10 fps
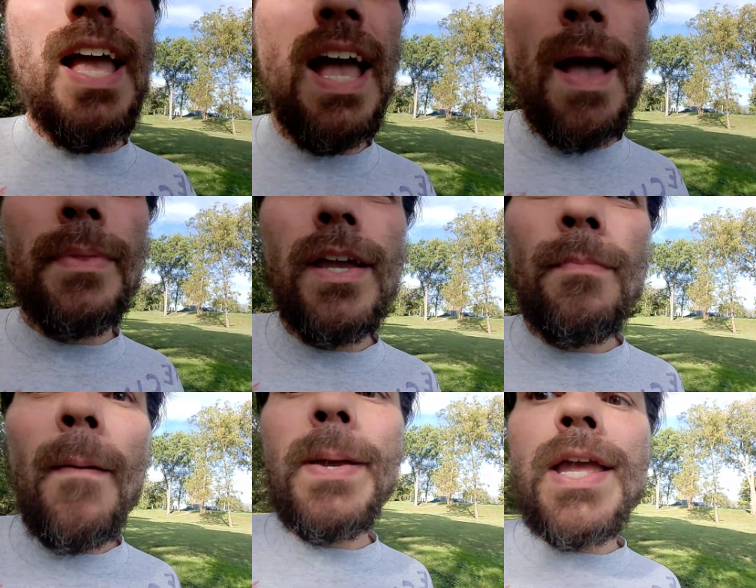And I'm thinking it
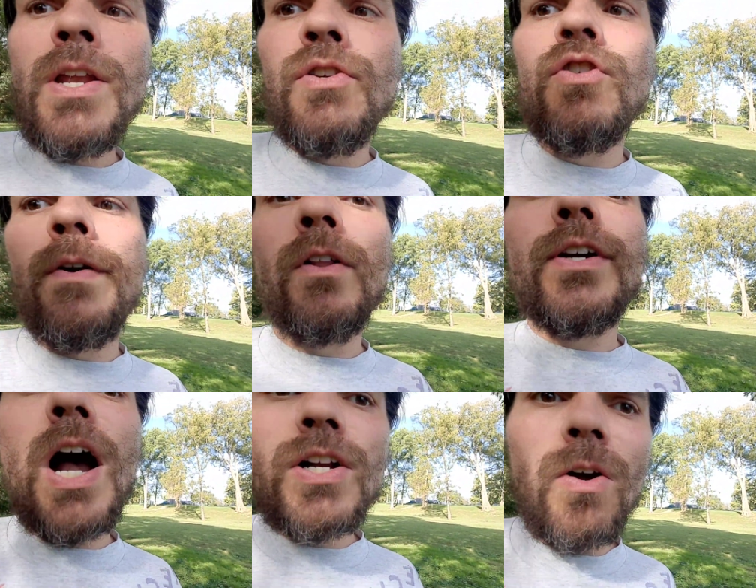might be Joey
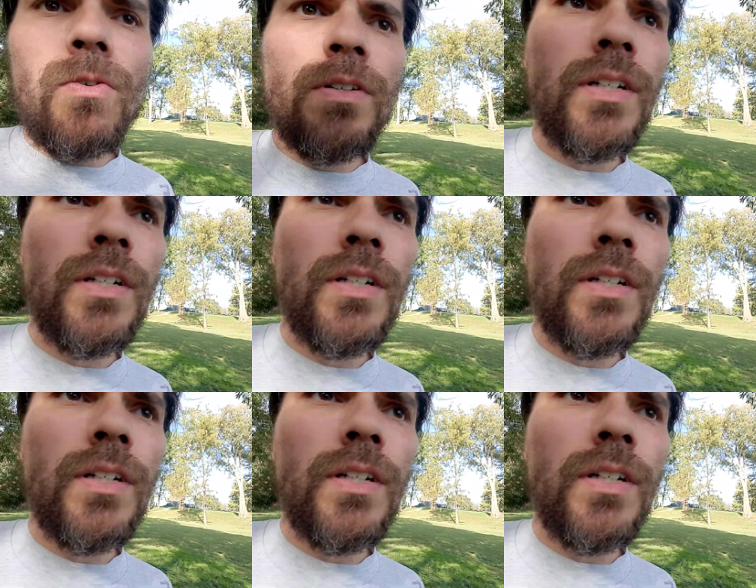Logano,